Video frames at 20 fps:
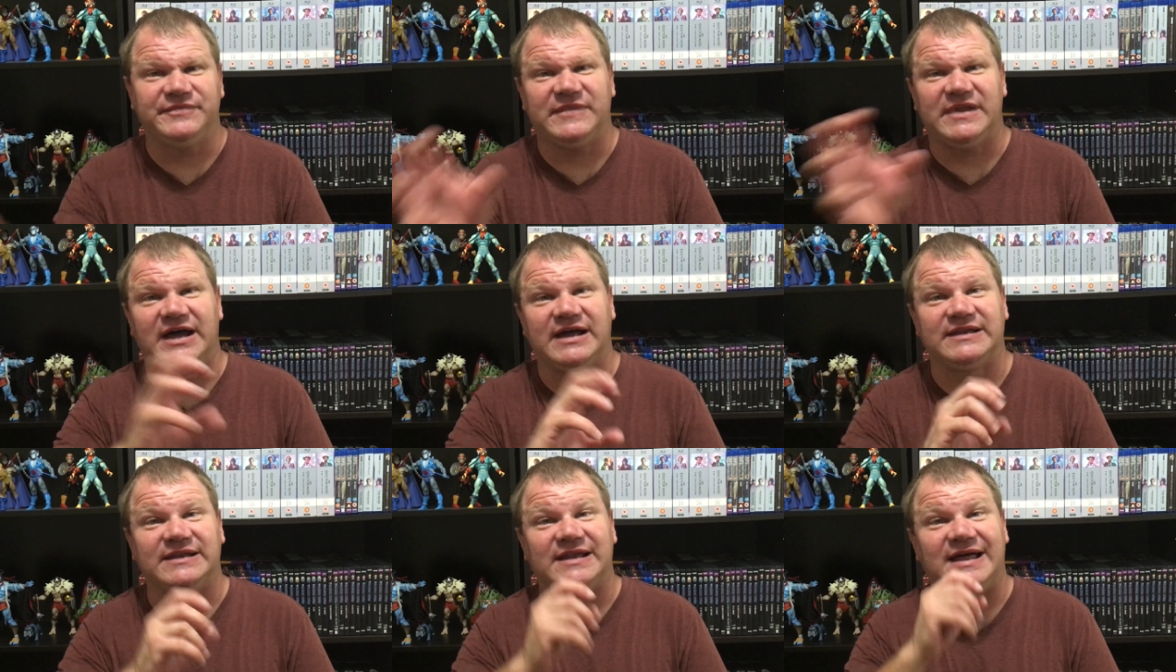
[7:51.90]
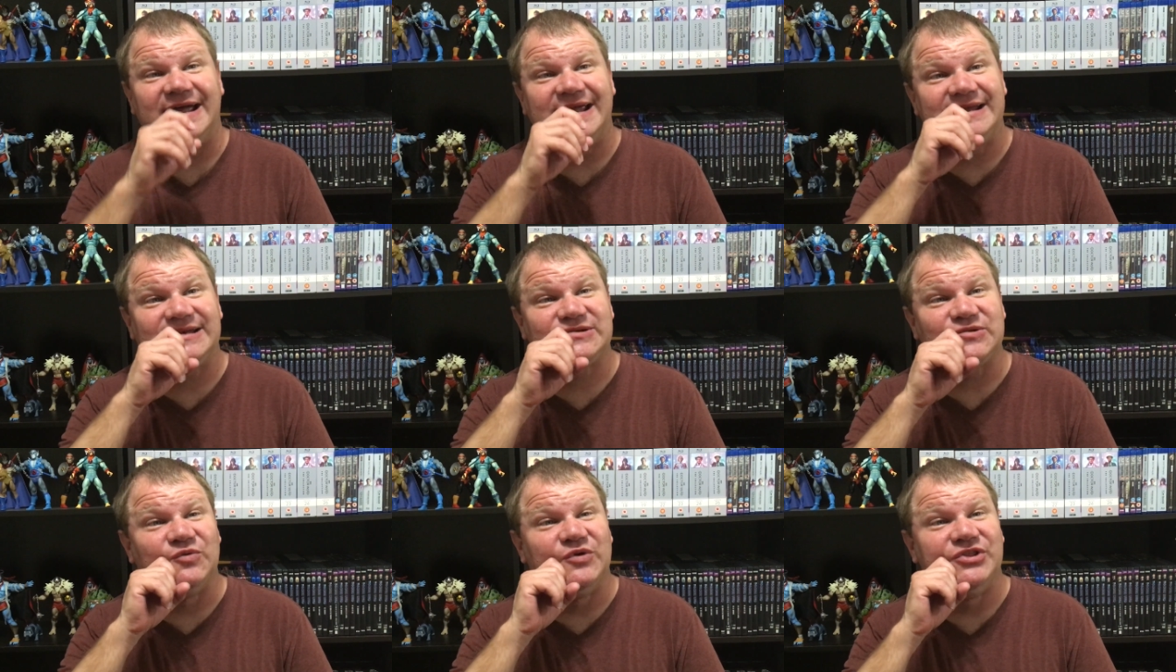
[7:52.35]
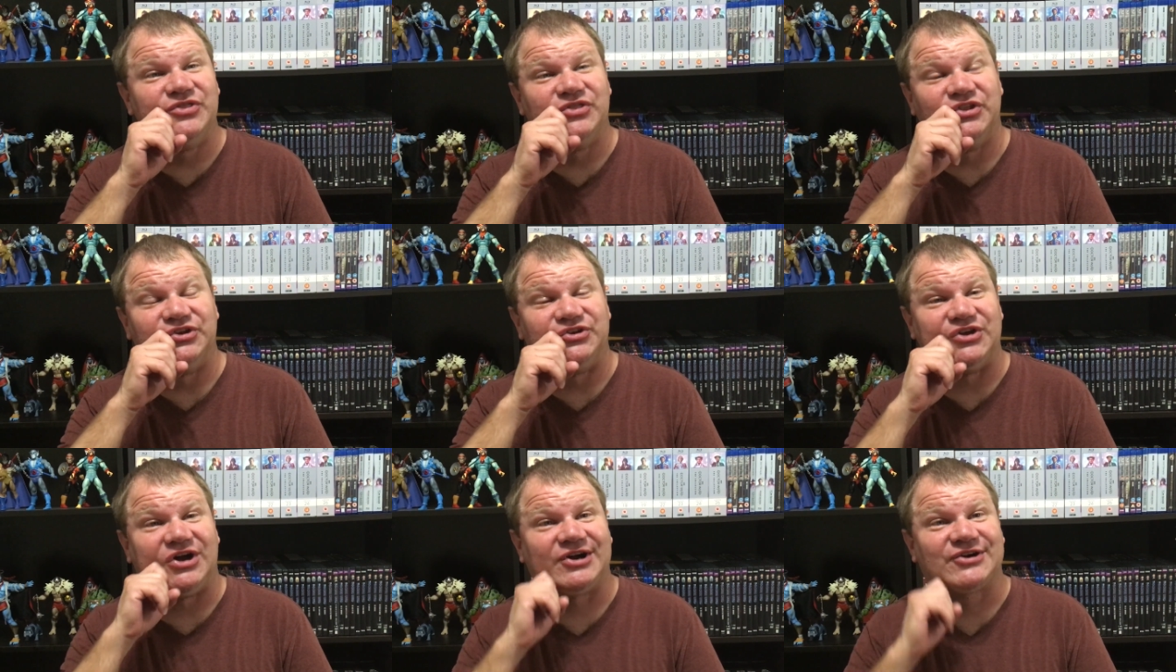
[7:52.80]
I liked when
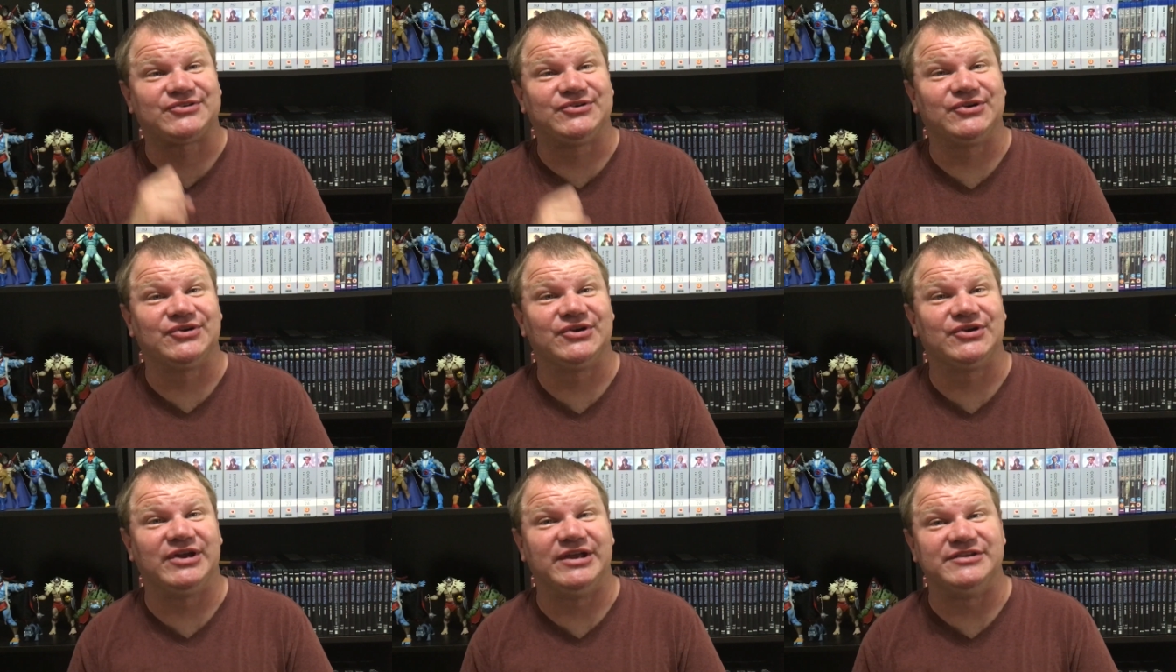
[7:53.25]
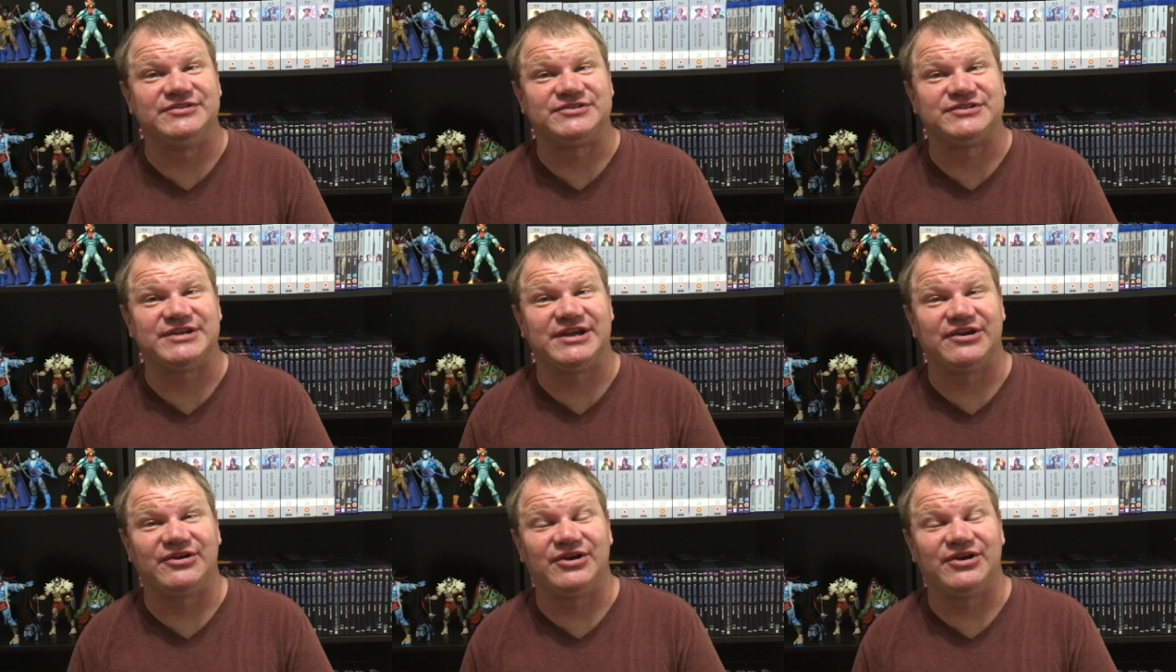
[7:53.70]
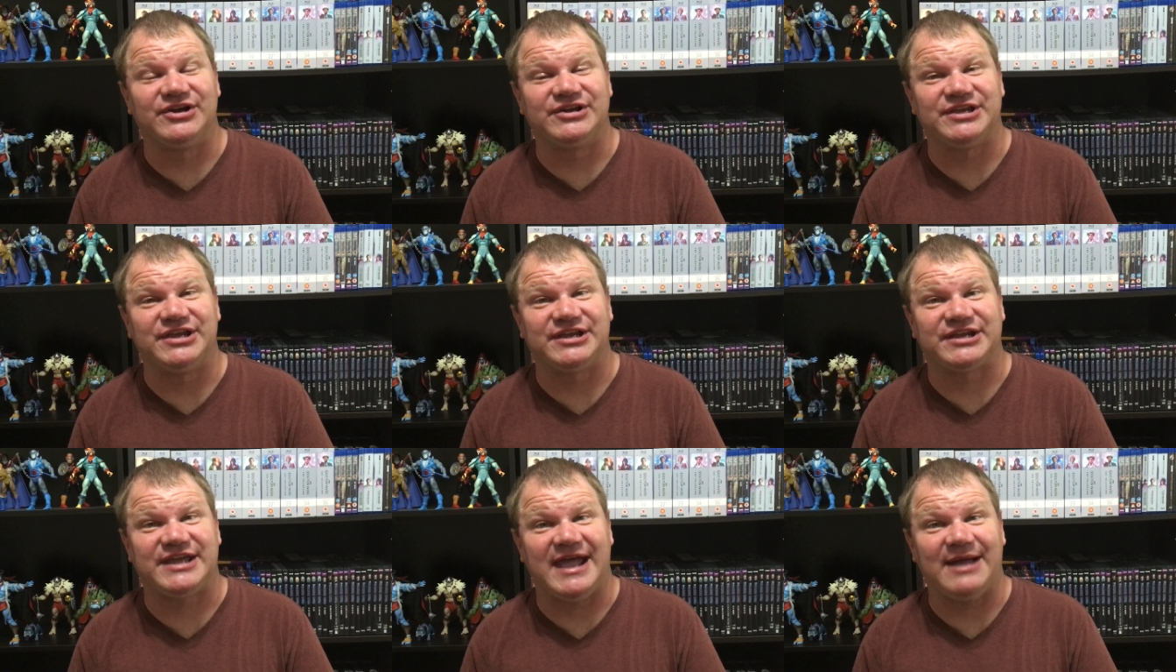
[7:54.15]
the Doctor and Sarah
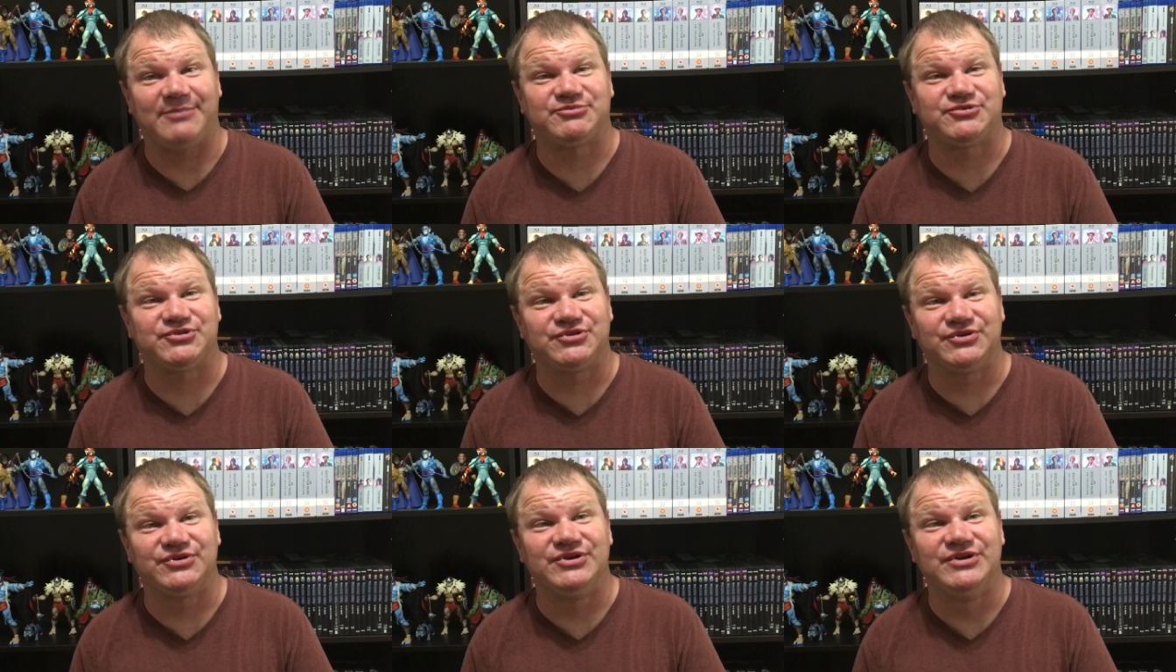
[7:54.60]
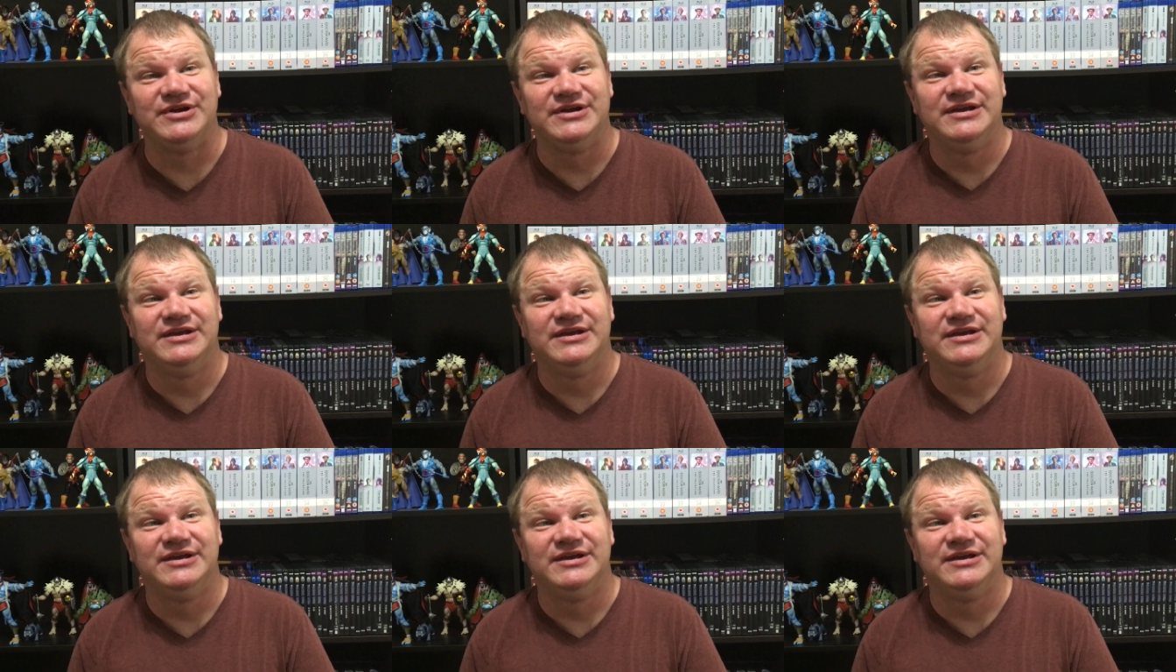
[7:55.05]
get captured